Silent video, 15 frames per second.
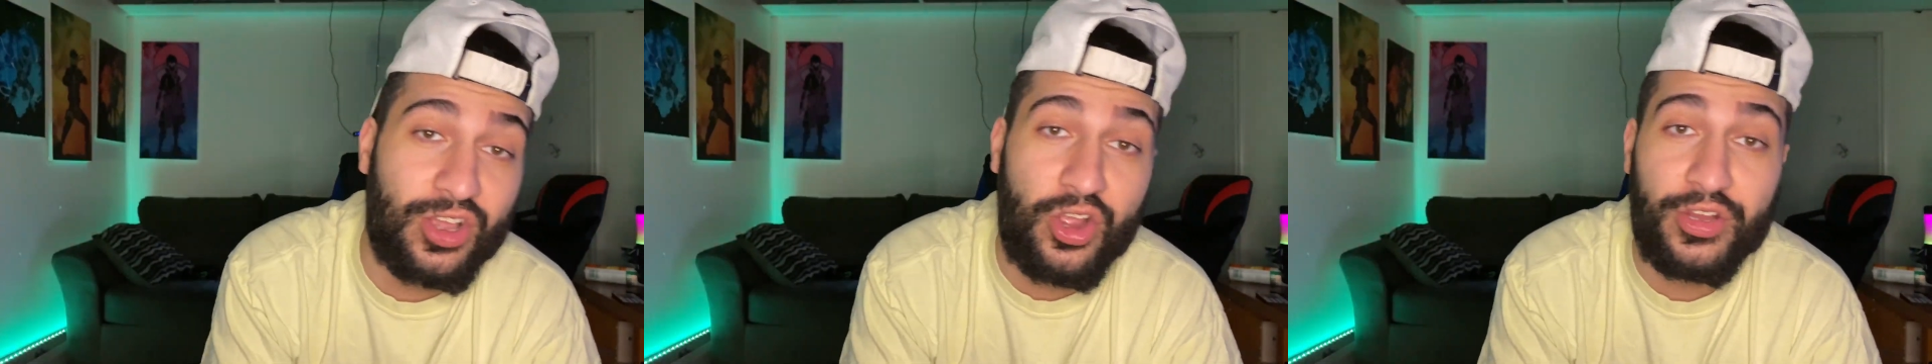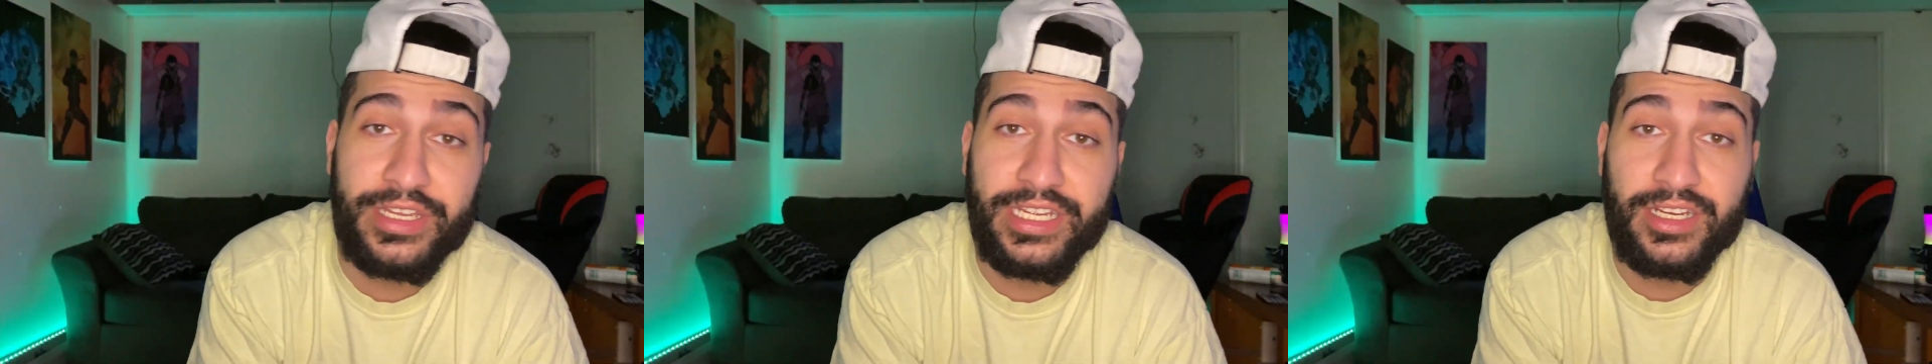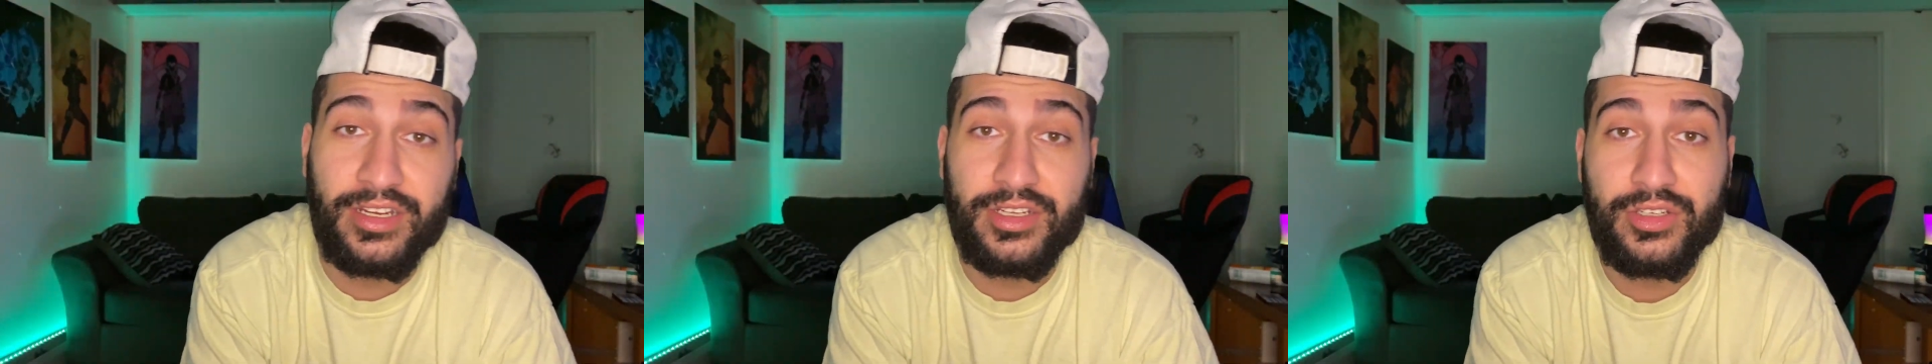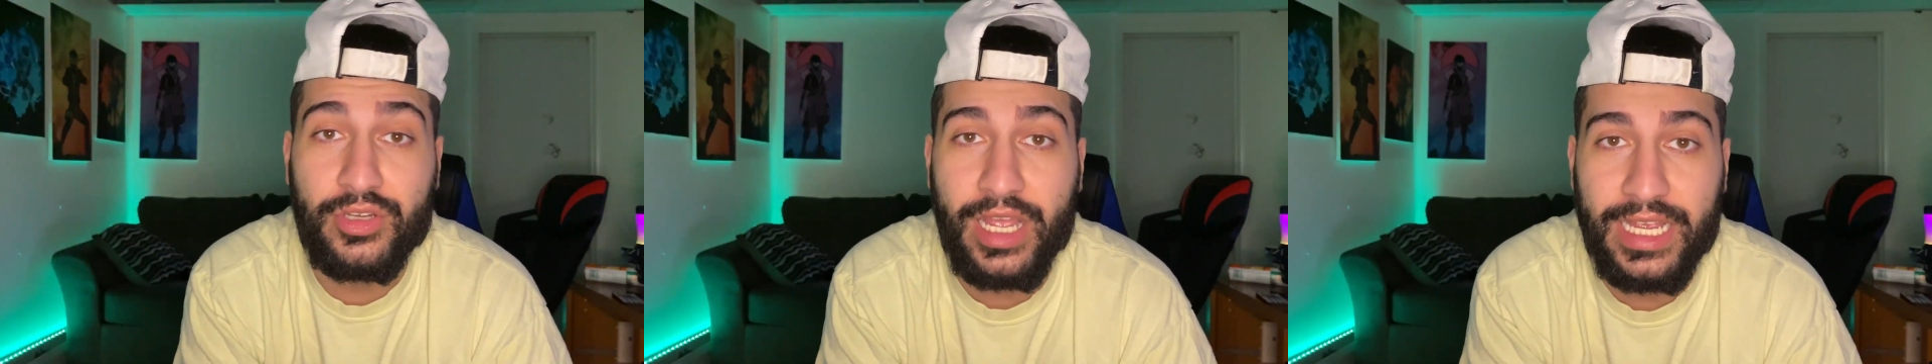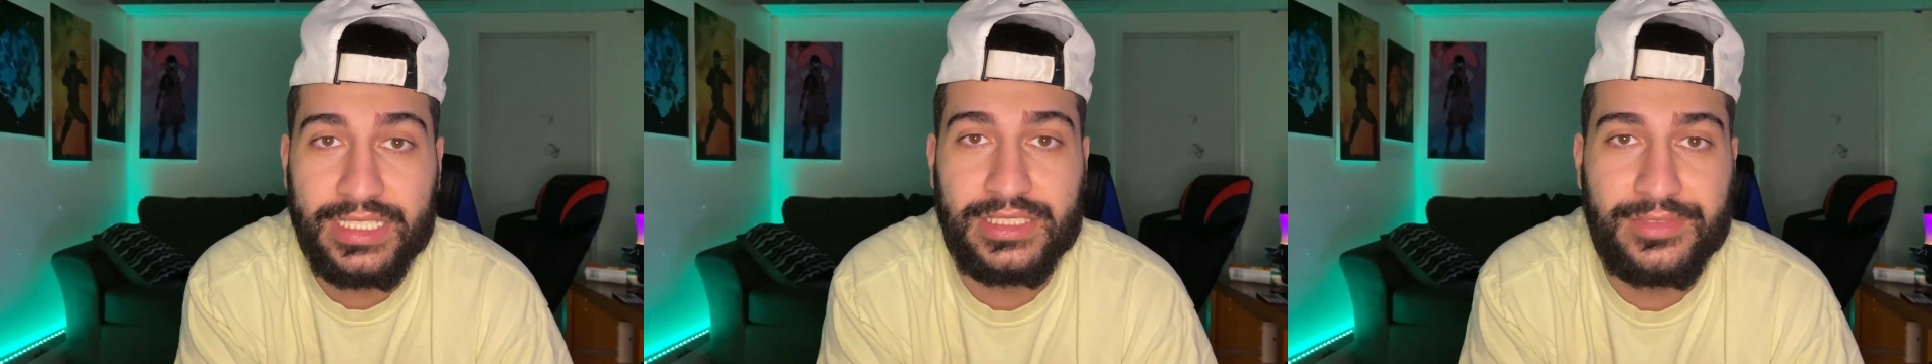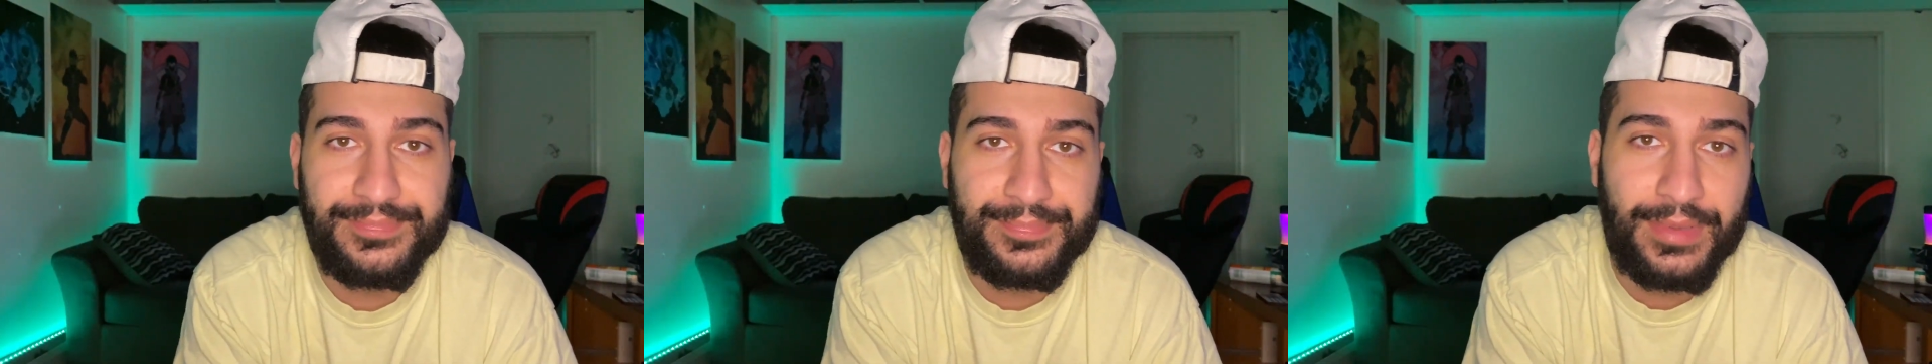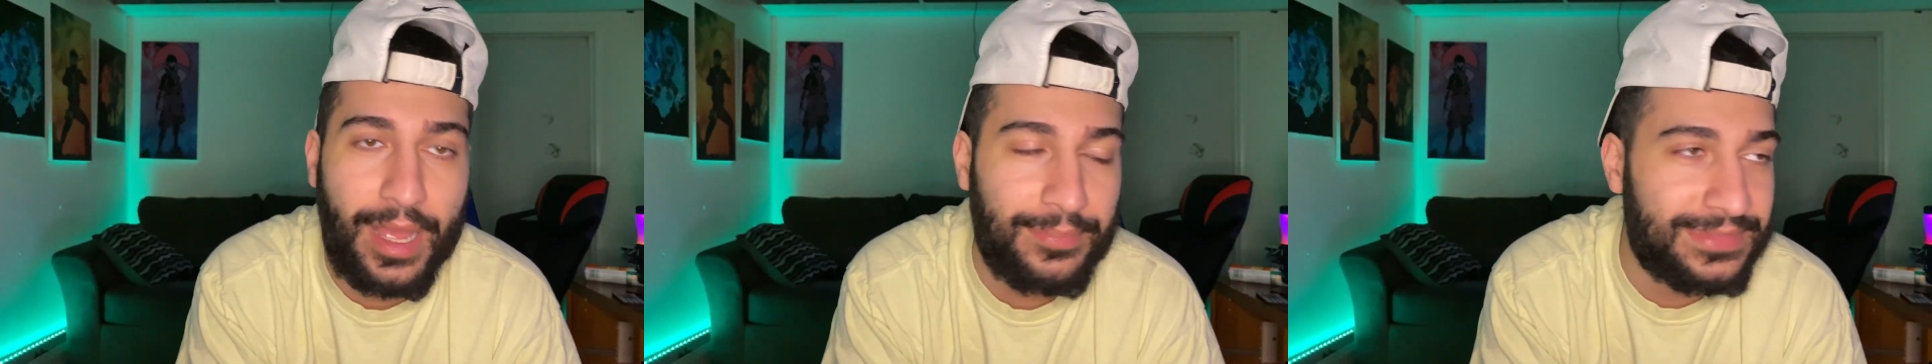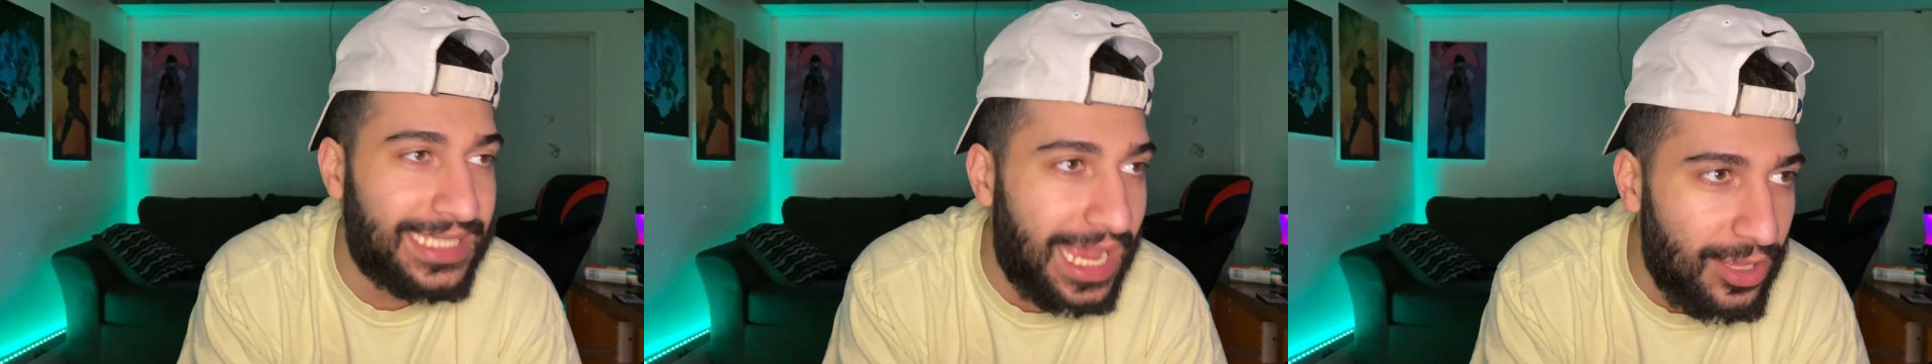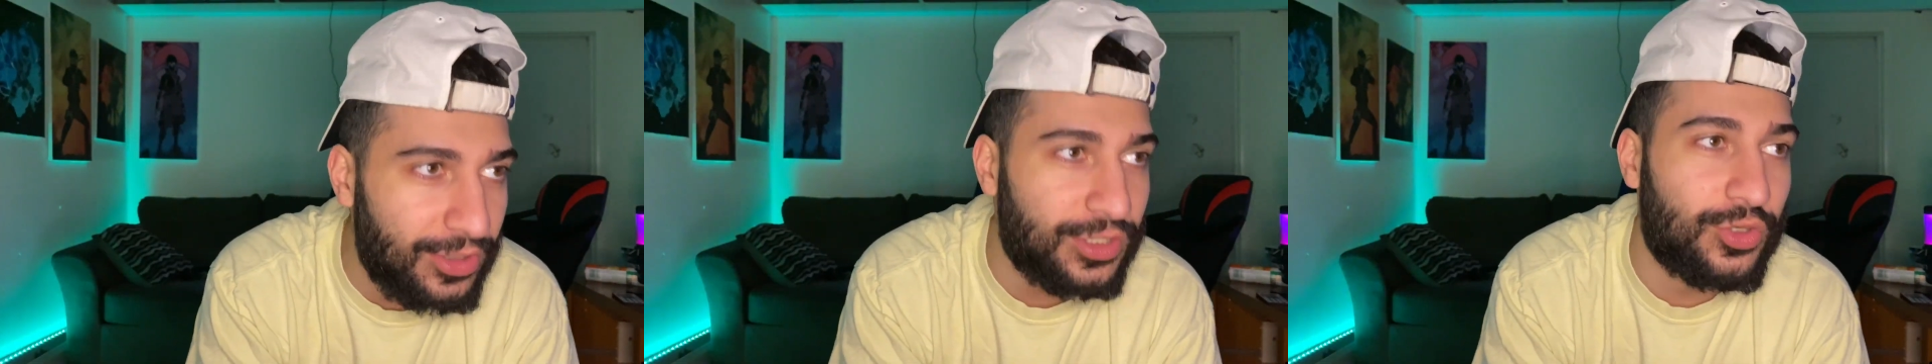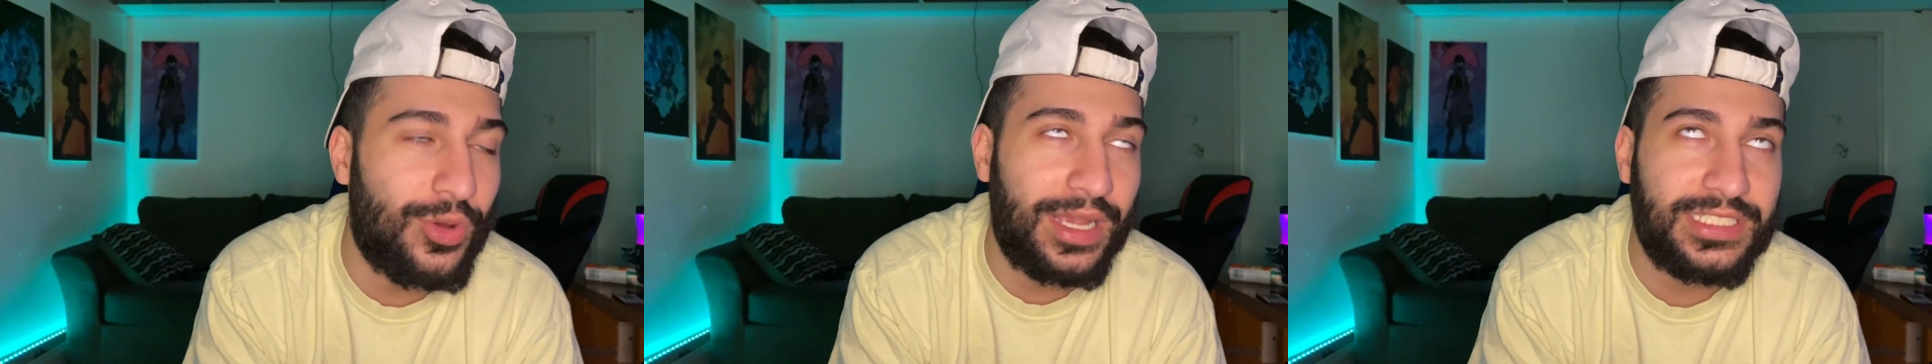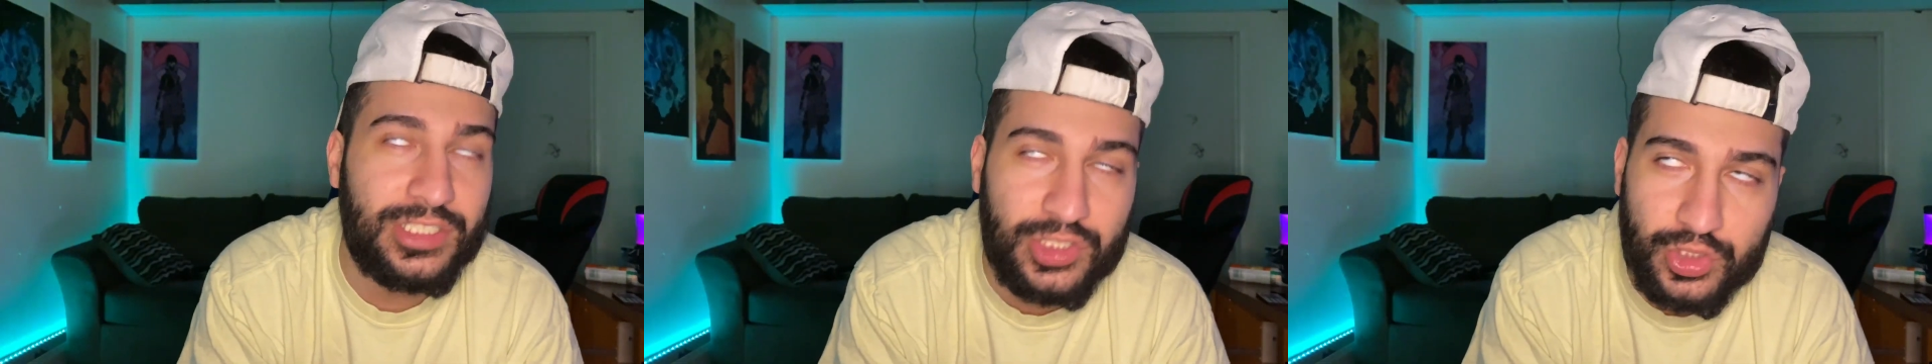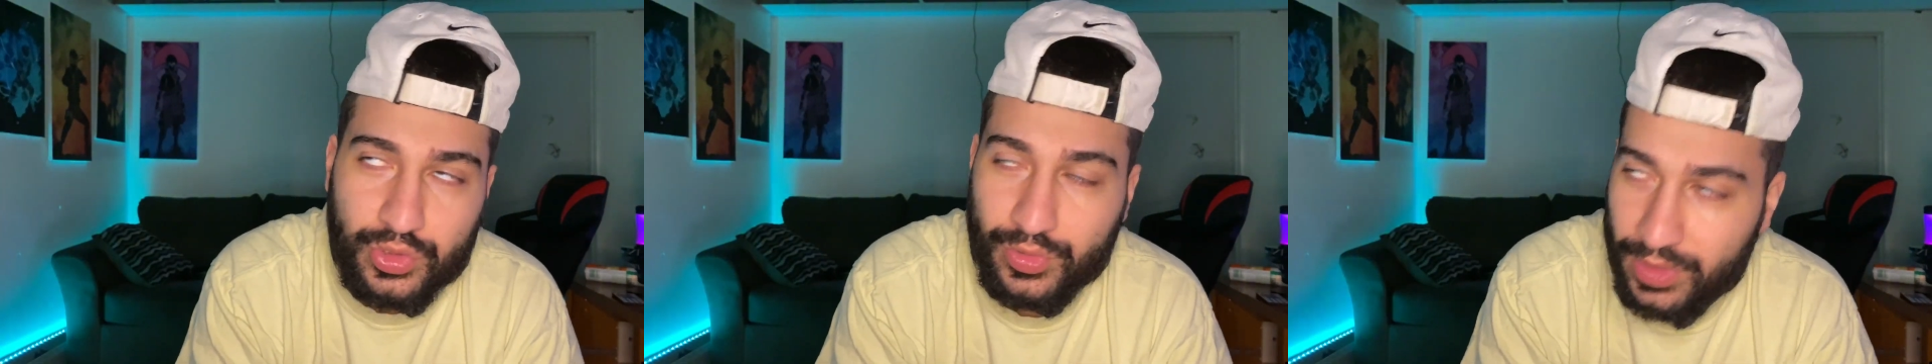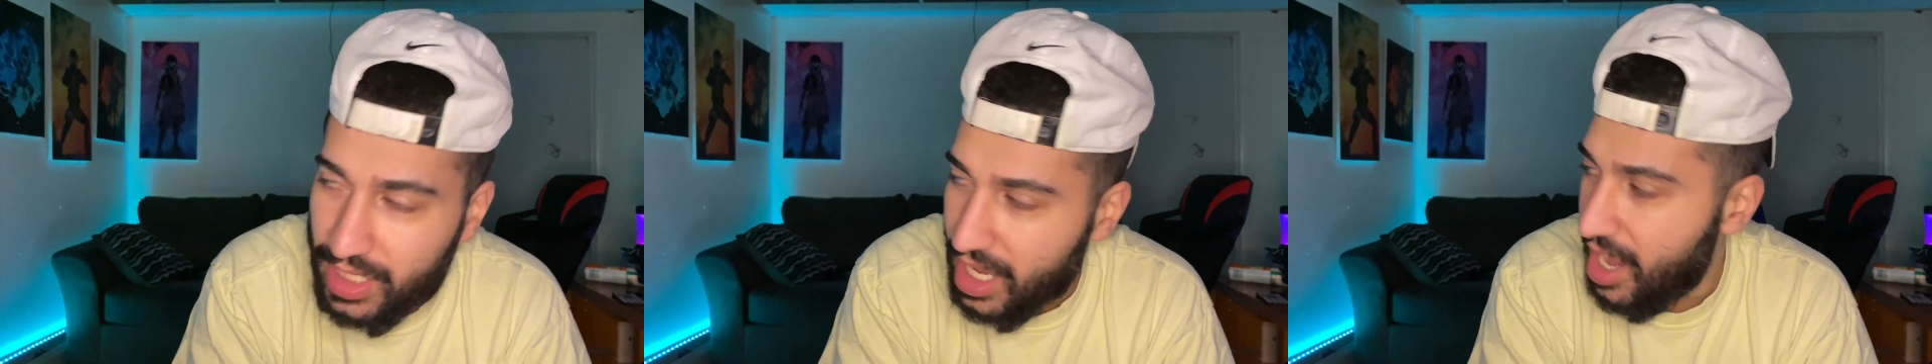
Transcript: our year. You guys, I'm telling you, I, sw